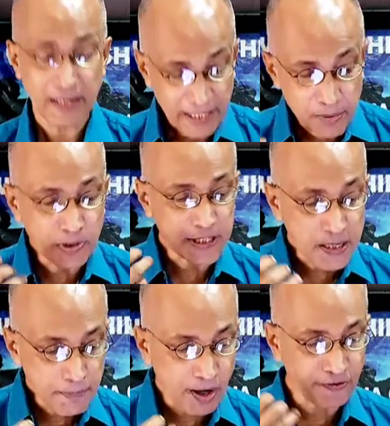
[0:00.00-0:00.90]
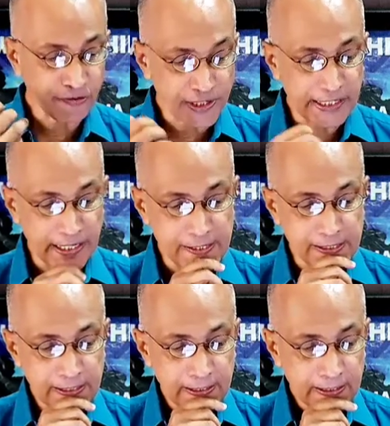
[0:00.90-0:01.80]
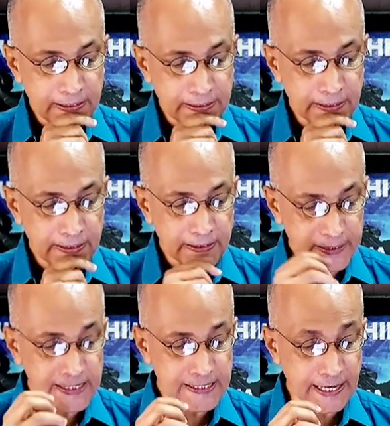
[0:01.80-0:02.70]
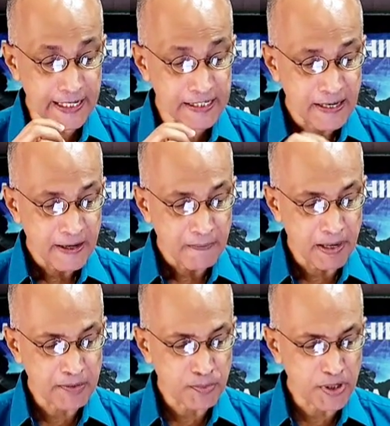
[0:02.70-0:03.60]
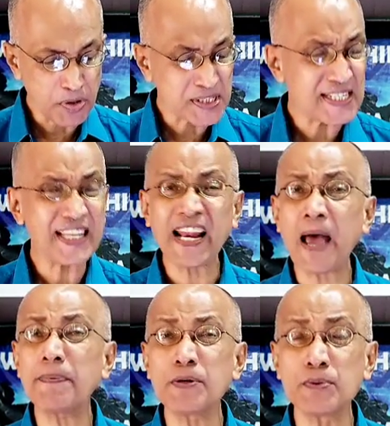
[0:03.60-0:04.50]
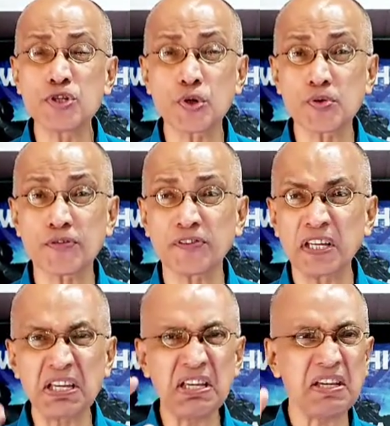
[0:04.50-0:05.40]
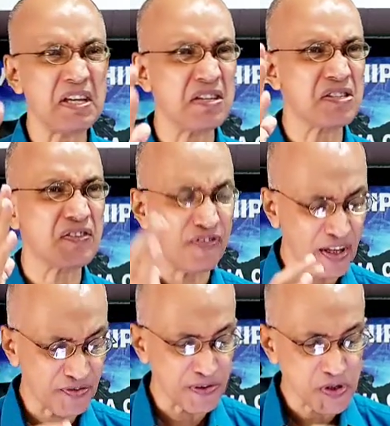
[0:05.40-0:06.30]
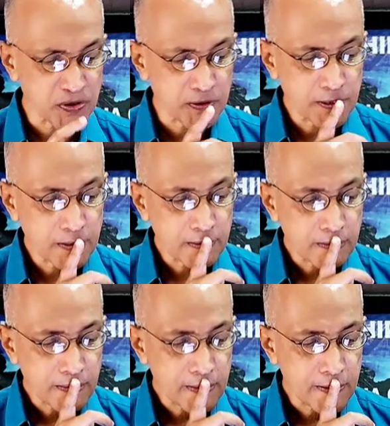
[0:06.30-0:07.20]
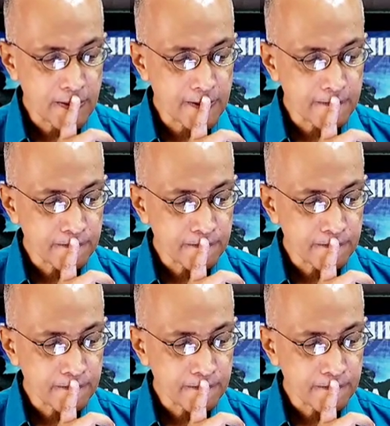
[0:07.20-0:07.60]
He will keep on feeding us these lies. But we don't see that happening with Joseph. He is faithful to God.